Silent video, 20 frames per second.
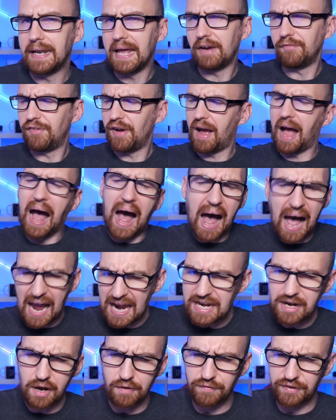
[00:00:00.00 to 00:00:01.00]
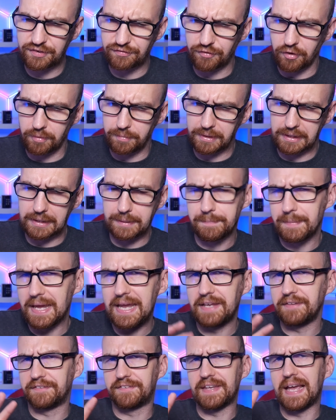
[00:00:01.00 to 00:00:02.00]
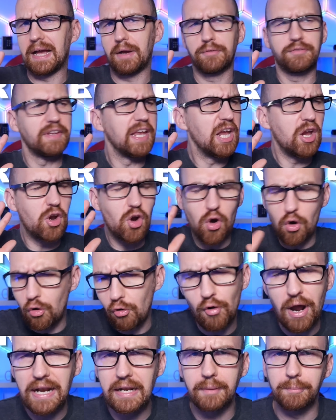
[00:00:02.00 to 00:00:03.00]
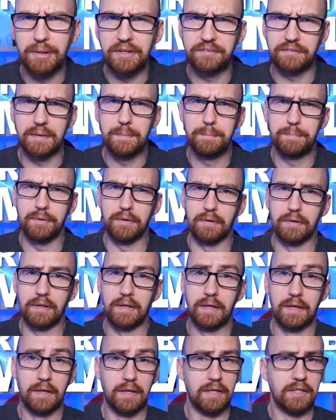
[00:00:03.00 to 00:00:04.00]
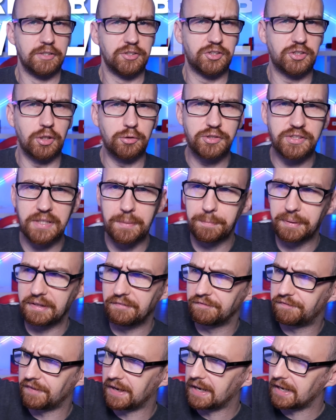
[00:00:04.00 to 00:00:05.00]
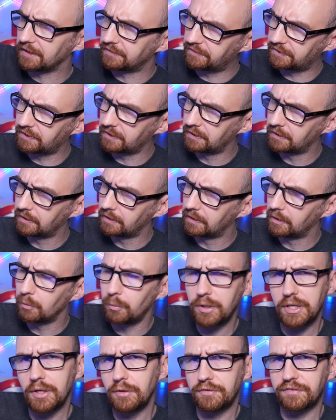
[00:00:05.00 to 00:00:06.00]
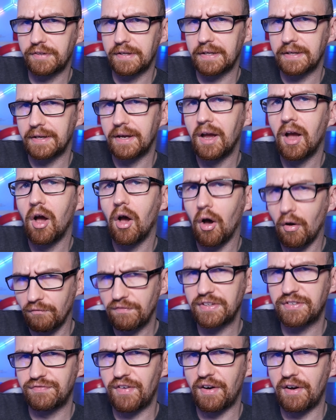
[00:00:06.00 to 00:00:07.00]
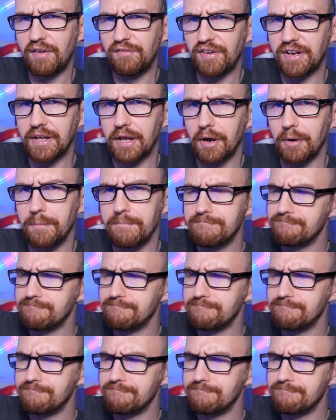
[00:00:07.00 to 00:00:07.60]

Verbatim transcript: now that I know this formula, it sounds incredibly simple. So simple, in fact, we used it on this very video.